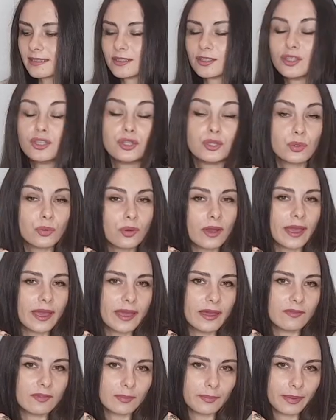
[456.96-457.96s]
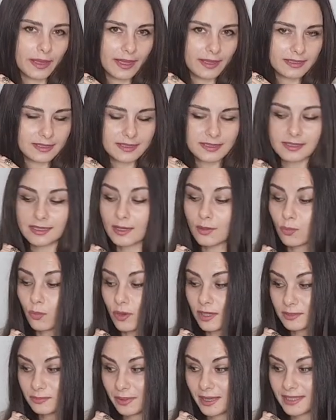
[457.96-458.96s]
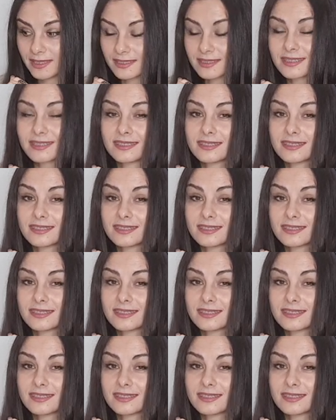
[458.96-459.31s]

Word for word: you have a pest. What pest is